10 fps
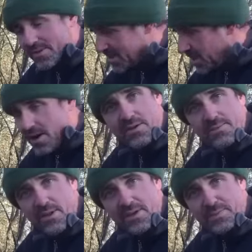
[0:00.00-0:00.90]
There's a load of
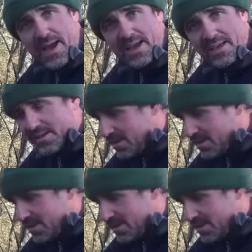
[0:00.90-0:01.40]
them on this pack,